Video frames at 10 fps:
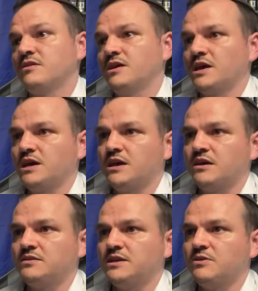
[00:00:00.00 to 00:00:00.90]

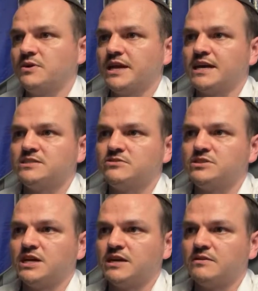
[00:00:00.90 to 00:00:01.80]
And hear what he has to
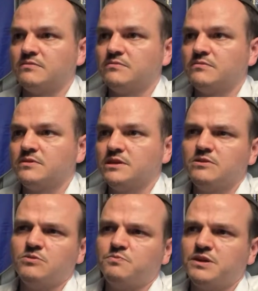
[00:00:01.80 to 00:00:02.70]
say. He
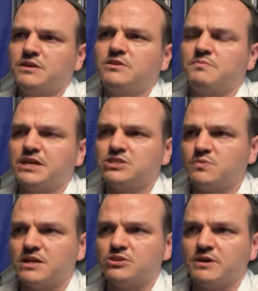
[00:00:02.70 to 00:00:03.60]
would be the best
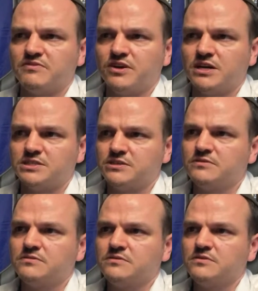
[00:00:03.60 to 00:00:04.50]
one to advise you.
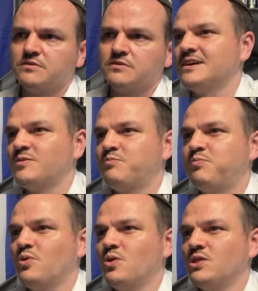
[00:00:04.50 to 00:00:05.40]

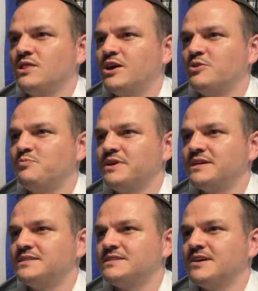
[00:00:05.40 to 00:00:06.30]
Paul
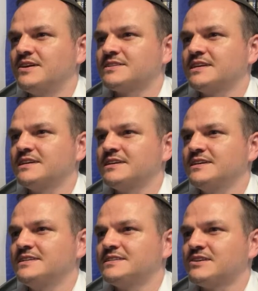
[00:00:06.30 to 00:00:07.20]
Lopez is asking,
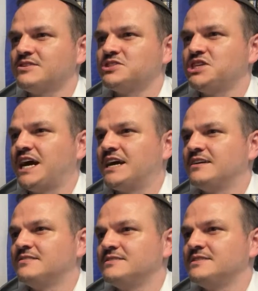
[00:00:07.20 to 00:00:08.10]
is
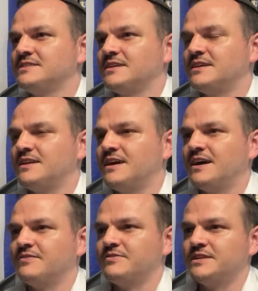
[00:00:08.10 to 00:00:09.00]
Christianity still
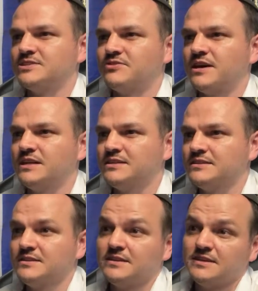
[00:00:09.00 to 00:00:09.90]
alive in Israel?
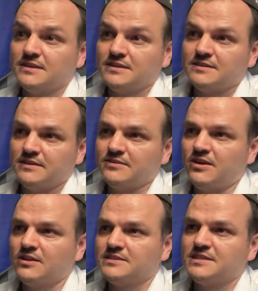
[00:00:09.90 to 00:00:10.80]
So in the
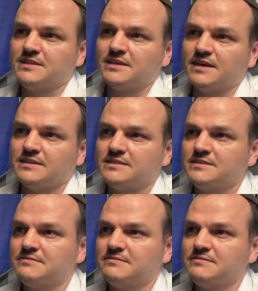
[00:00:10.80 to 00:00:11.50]
Old City, yes.